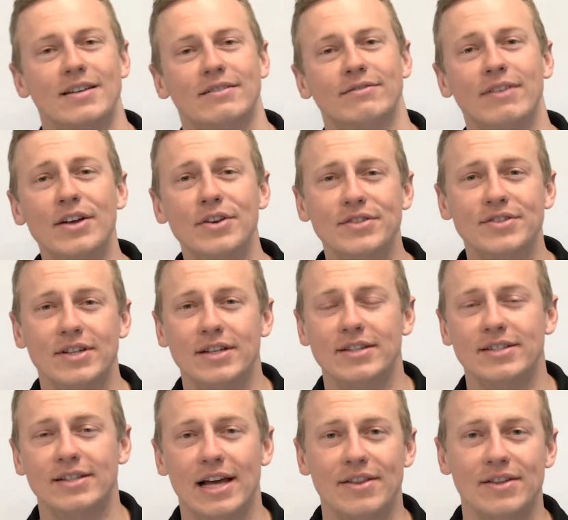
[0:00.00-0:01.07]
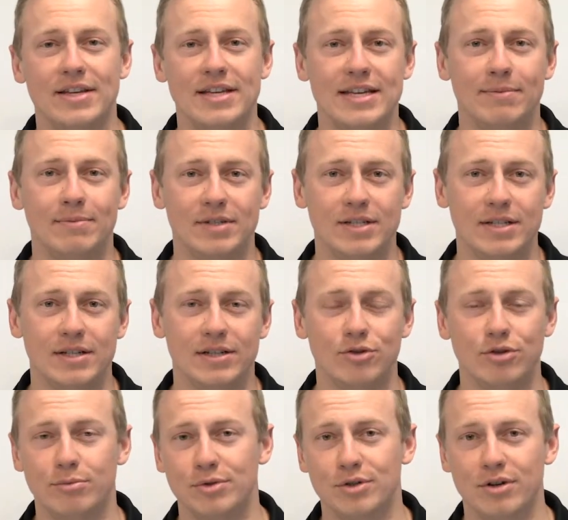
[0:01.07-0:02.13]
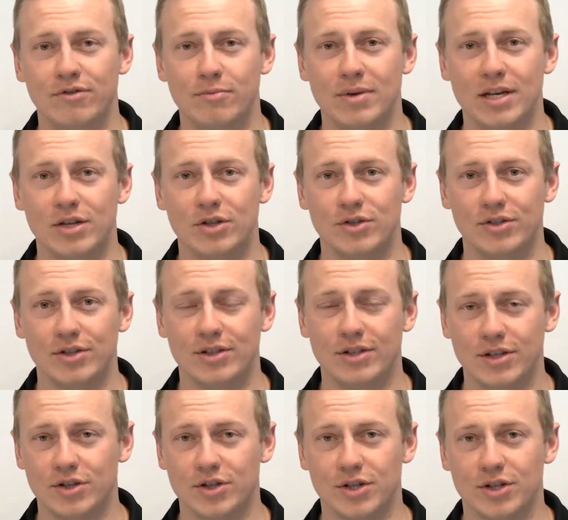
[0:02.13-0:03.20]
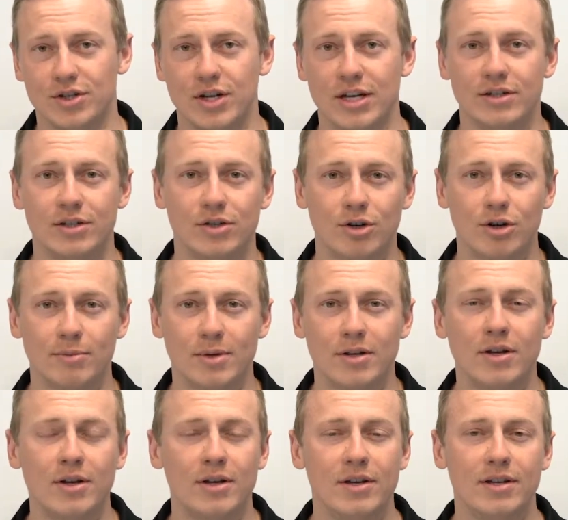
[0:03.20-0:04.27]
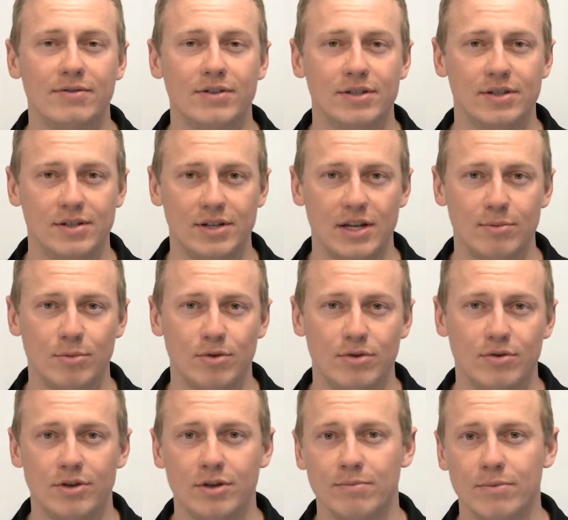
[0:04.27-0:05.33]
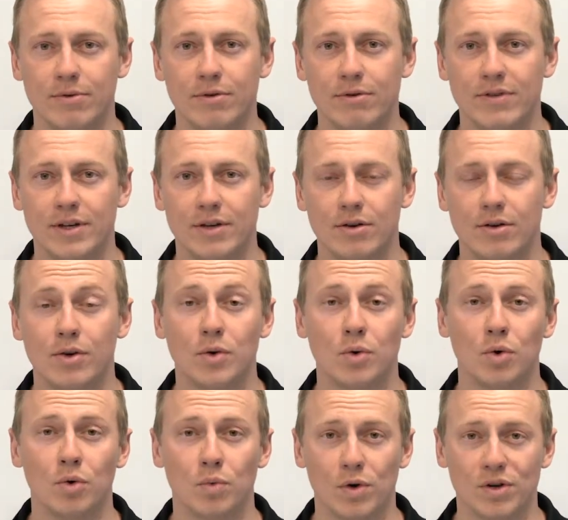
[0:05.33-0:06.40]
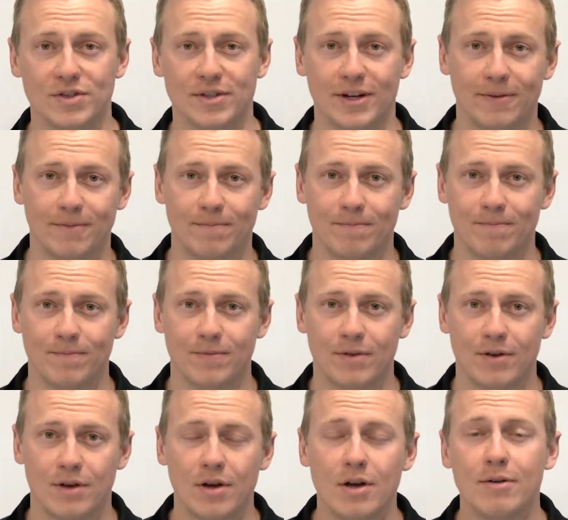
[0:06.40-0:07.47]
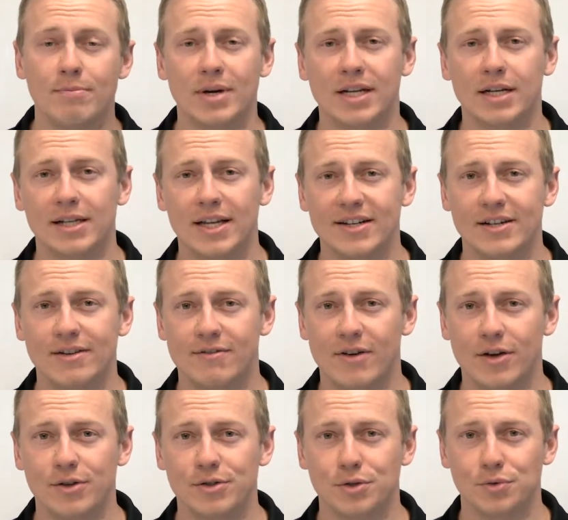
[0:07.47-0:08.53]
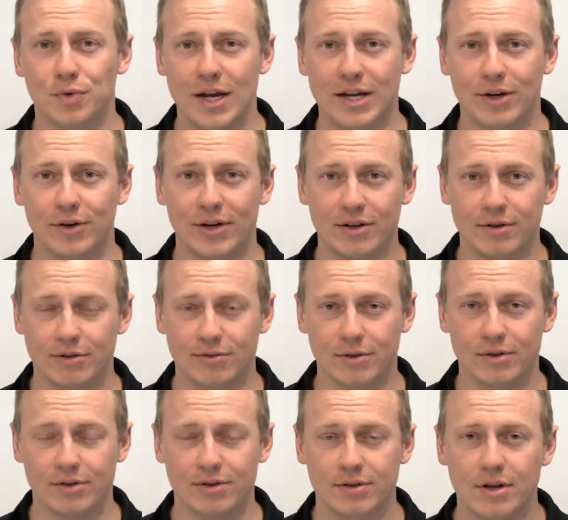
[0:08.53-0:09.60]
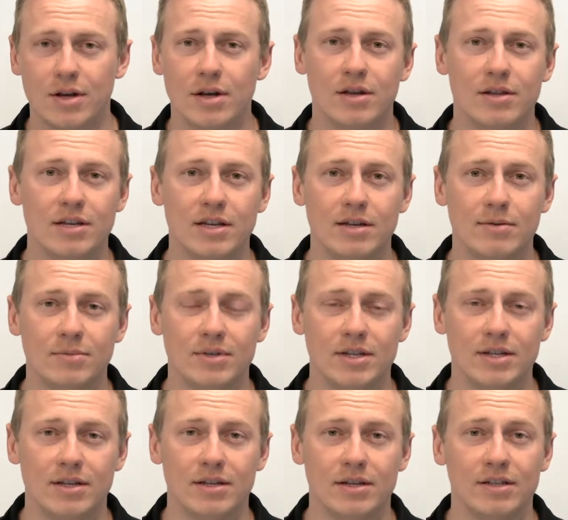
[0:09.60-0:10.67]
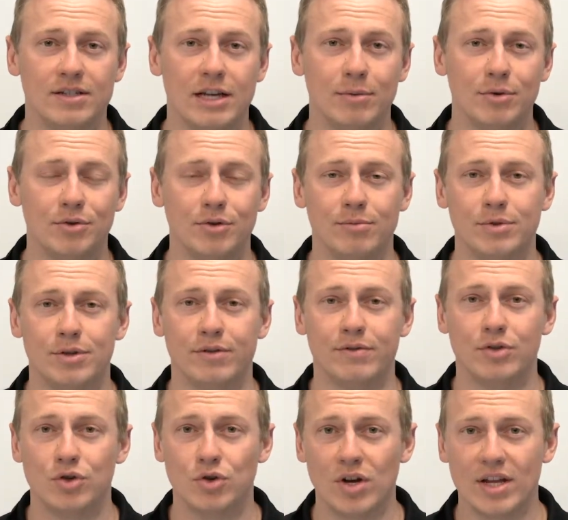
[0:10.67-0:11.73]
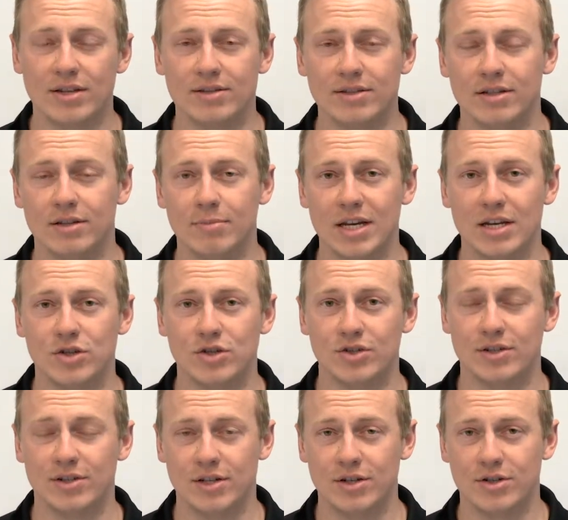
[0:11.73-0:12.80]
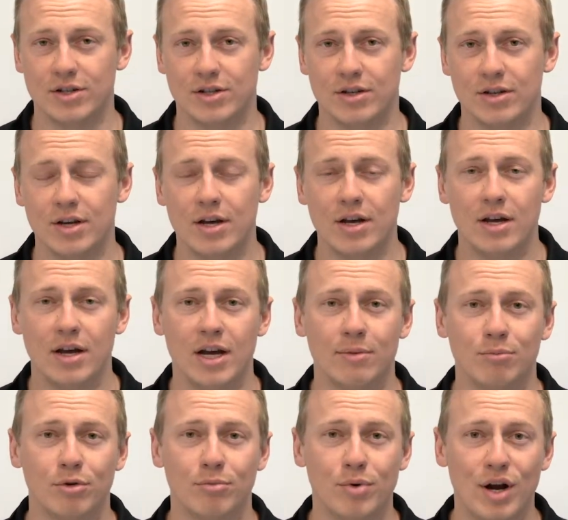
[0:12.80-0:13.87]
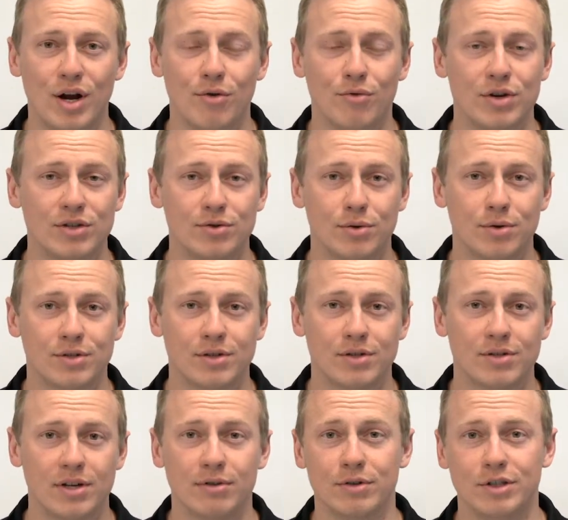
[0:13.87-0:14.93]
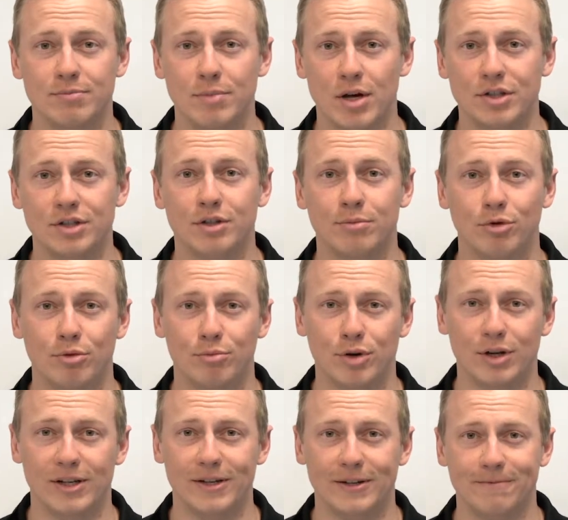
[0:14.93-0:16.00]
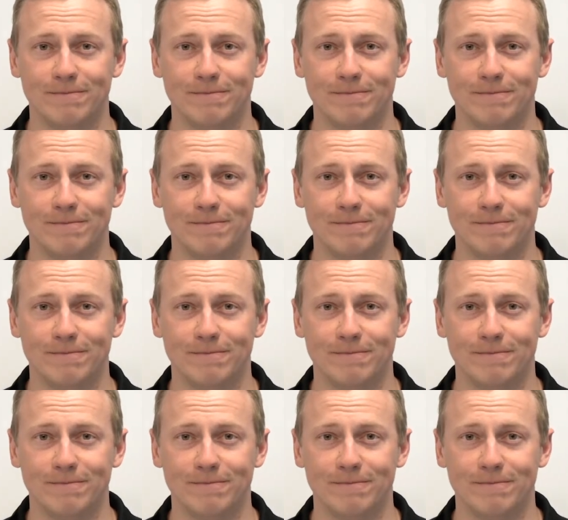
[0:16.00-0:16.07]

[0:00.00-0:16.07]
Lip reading: Vital signs allow the EMT to observe a patient's condition and determine if it's stable, improving, or worsening. By collecting vitals at regular intervals, the EMT is able to observe trends in the patient's condition and prepare resources and response appropriately.